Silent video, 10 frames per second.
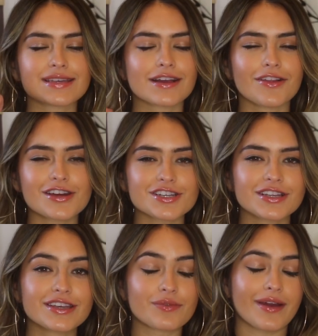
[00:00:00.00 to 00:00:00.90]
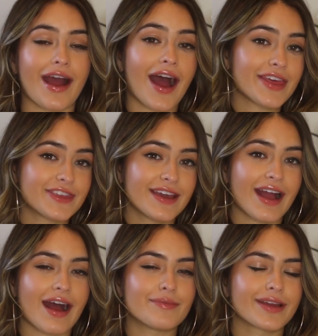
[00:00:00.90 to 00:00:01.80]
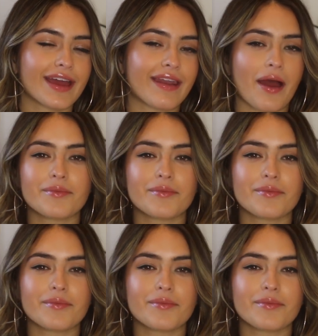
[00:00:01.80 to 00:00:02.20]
psychologically the way I think, um, again,